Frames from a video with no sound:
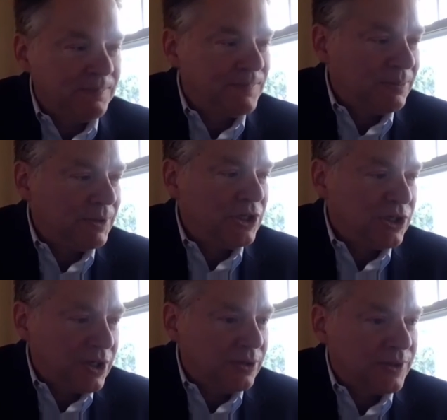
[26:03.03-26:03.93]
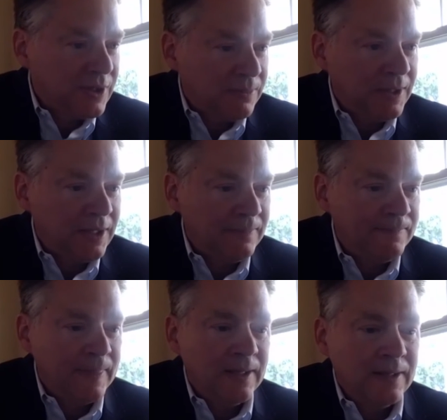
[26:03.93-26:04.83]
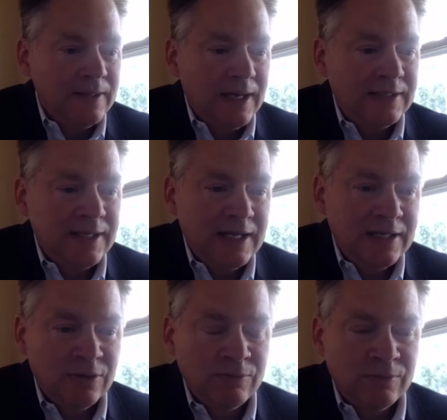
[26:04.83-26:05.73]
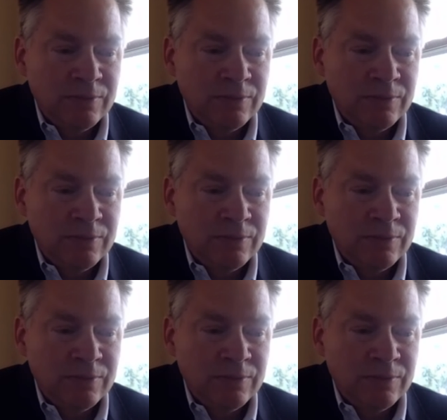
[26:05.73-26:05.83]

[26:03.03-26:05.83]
somebody shares something. I tend to